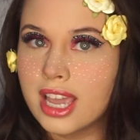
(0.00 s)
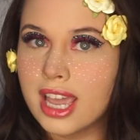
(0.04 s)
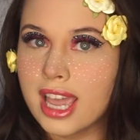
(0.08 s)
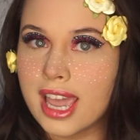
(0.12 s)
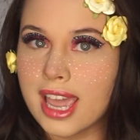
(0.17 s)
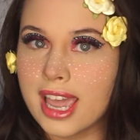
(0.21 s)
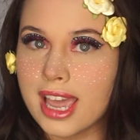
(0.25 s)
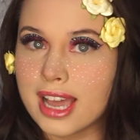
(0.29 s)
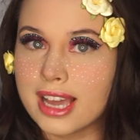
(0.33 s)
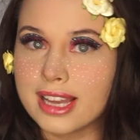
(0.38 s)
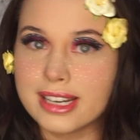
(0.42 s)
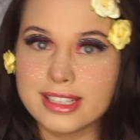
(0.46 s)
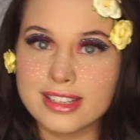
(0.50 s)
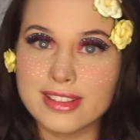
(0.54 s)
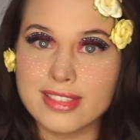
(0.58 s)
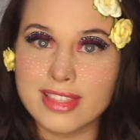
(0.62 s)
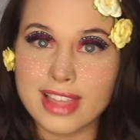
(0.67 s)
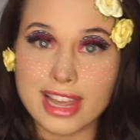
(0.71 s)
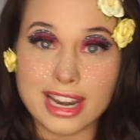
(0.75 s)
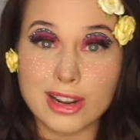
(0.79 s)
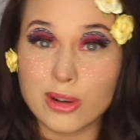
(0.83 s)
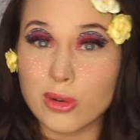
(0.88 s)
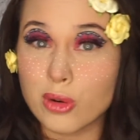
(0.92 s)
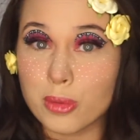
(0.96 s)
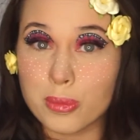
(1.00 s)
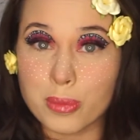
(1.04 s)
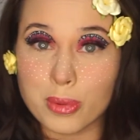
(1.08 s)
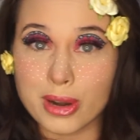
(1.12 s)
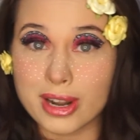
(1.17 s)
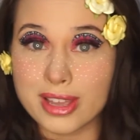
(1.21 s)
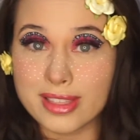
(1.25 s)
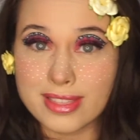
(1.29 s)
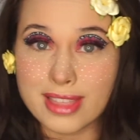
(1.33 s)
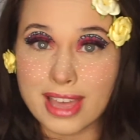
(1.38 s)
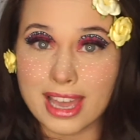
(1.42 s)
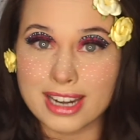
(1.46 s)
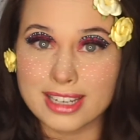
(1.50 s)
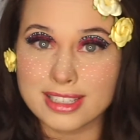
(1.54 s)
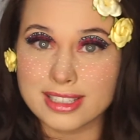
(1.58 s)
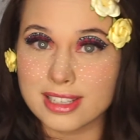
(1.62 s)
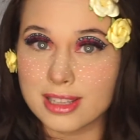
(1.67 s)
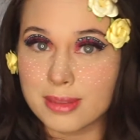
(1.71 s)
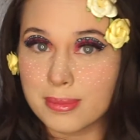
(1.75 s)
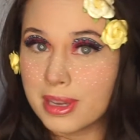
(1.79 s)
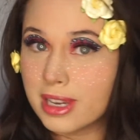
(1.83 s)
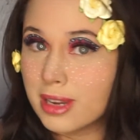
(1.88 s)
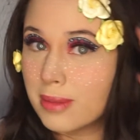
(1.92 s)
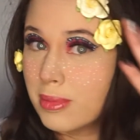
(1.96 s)
and then incorporate that into
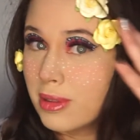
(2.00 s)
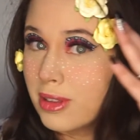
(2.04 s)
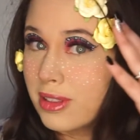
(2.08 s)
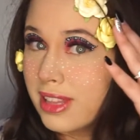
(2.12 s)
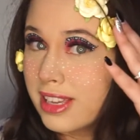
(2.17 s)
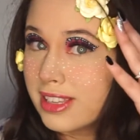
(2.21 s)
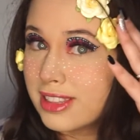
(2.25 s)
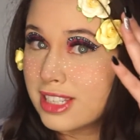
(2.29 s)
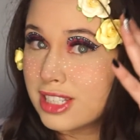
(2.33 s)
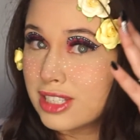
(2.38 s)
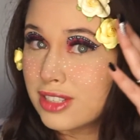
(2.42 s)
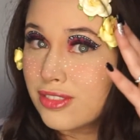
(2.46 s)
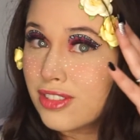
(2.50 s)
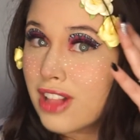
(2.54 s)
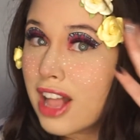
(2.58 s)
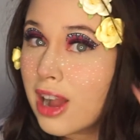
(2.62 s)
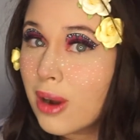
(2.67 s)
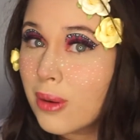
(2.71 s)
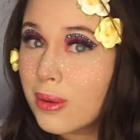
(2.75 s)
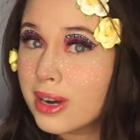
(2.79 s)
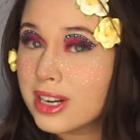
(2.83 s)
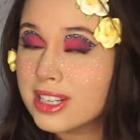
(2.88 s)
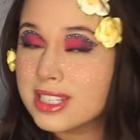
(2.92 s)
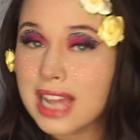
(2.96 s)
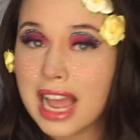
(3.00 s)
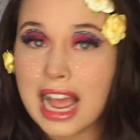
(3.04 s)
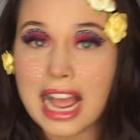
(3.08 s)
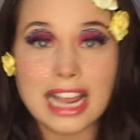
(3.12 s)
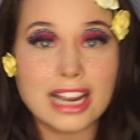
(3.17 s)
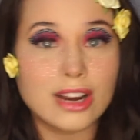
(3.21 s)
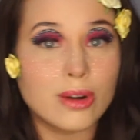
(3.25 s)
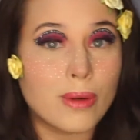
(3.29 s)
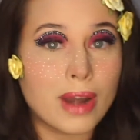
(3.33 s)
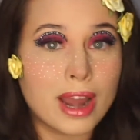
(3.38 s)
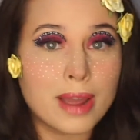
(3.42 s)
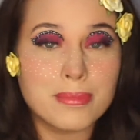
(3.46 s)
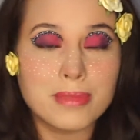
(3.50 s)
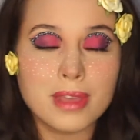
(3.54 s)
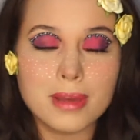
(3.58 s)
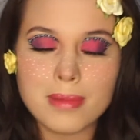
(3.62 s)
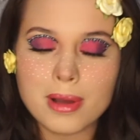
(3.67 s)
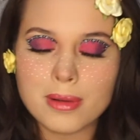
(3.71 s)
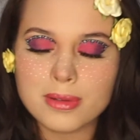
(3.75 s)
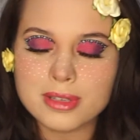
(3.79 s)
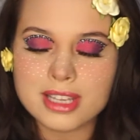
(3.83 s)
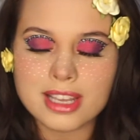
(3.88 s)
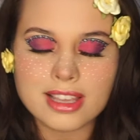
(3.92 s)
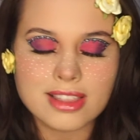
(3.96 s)
the makeup look. Like these flowers, I grabbed them,
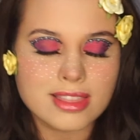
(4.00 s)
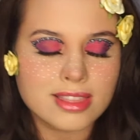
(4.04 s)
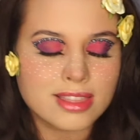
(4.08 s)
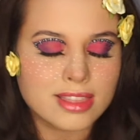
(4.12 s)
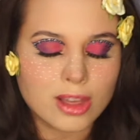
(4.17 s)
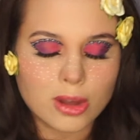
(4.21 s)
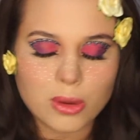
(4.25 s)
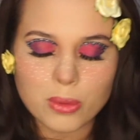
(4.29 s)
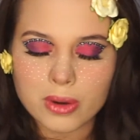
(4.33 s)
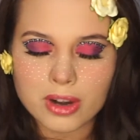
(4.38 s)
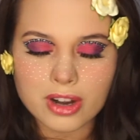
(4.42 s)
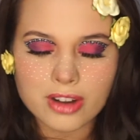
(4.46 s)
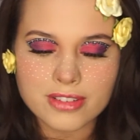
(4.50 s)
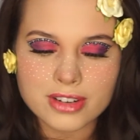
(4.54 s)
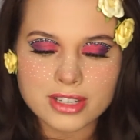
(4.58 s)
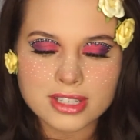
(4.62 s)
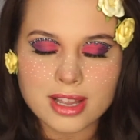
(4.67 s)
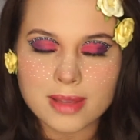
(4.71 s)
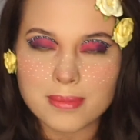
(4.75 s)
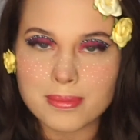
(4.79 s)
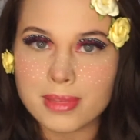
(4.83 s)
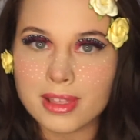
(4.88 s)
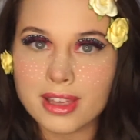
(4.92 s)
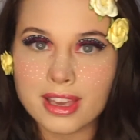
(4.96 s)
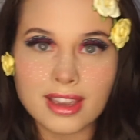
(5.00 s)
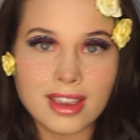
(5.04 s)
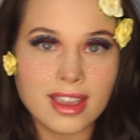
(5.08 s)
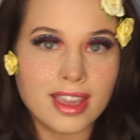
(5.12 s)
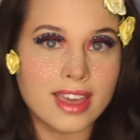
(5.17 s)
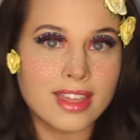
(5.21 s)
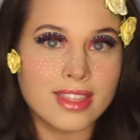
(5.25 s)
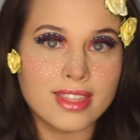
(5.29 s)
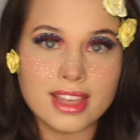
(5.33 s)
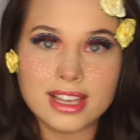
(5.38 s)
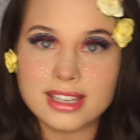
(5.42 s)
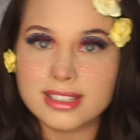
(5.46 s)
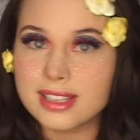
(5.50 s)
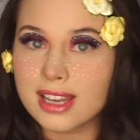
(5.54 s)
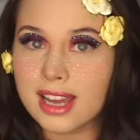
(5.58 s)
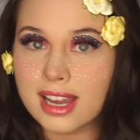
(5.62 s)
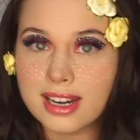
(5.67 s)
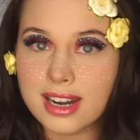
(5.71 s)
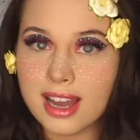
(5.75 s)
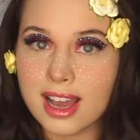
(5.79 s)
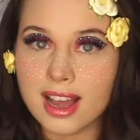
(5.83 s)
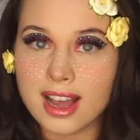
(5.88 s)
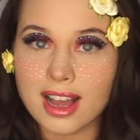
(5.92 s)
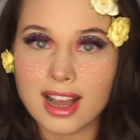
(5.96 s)
I was like, they'll work for something, and then
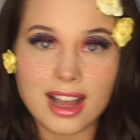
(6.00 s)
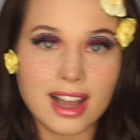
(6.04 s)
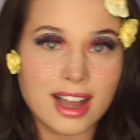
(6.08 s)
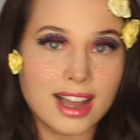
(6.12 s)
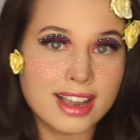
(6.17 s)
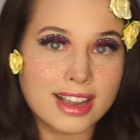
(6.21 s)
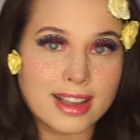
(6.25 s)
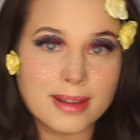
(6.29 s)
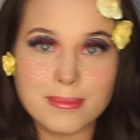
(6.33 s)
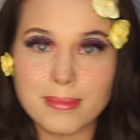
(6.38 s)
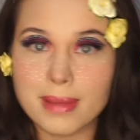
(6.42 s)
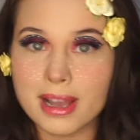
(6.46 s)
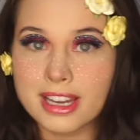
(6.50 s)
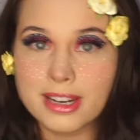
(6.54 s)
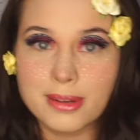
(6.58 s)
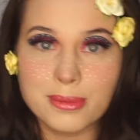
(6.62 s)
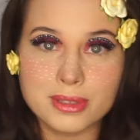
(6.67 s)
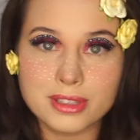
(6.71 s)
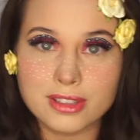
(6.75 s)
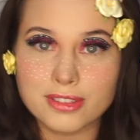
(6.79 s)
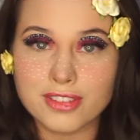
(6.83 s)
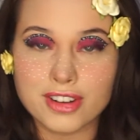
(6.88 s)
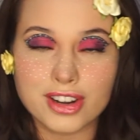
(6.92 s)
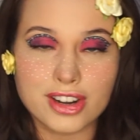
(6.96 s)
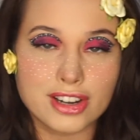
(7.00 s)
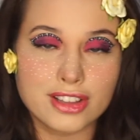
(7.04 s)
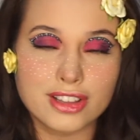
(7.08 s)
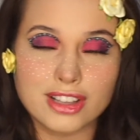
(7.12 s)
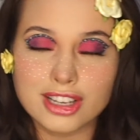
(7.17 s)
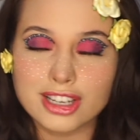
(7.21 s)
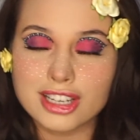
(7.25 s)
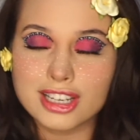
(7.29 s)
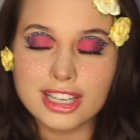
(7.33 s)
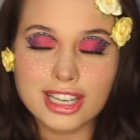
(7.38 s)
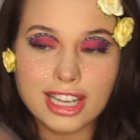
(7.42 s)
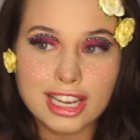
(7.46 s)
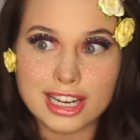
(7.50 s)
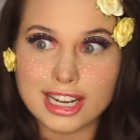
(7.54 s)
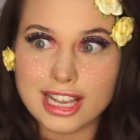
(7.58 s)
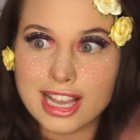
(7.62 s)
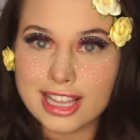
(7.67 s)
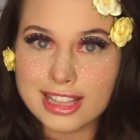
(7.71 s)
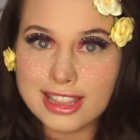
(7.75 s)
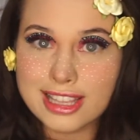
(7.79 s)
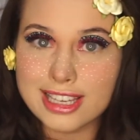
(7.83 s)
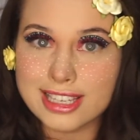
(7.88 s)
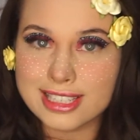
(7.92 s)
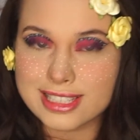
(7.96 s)
ta-da, I combined it with the fairy look and
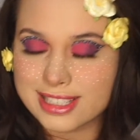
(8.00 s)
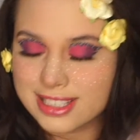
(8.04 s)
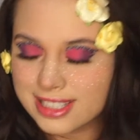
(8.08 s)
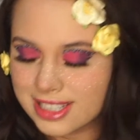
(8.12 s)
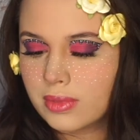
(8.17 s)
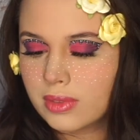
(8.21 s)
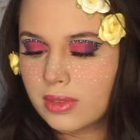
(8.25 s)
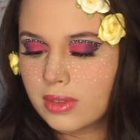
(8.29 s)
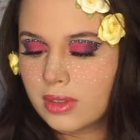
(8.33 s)
got this.